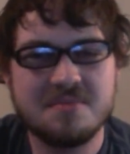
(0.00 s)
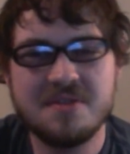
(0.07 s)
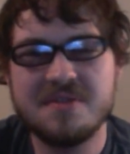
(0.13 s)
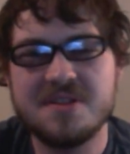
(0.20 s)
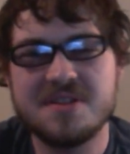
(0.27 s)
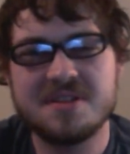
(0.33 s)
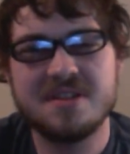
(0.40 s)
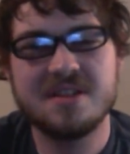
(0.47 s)
movie
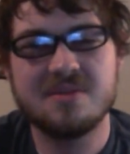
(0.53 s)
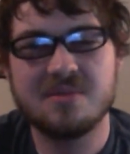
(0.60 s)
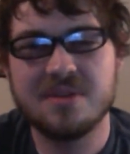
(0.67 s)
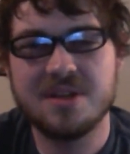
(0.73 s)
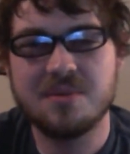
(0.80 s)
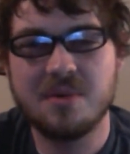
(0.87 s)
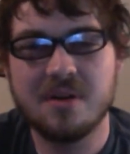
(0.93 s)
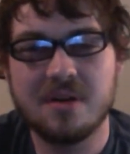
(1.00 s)
just didn't
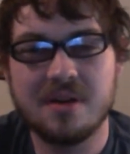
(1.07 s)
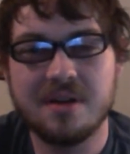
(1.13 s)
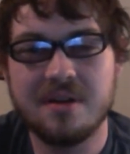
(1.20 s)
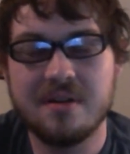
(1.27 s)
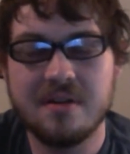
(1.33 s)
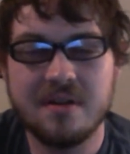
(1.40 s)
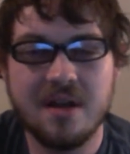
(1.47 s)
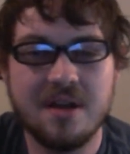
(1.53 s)
really work
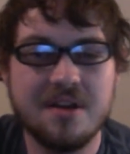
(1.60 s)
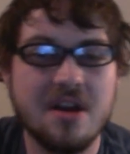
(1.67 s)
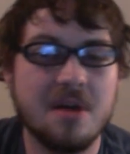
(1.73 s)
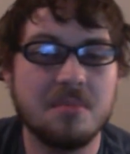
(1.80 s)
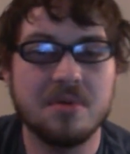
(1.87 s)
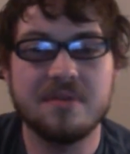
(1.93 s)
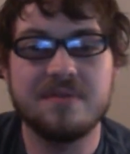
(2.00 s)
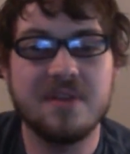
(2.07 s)
on a
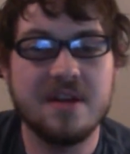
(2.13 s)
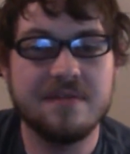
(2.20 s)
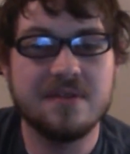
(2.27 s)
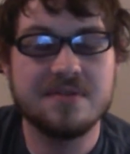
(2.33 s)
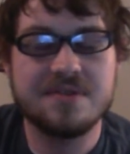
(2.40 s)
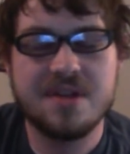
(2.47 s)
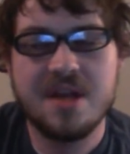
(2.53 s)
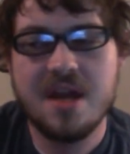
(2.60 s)
number of
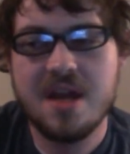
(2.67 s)
levels.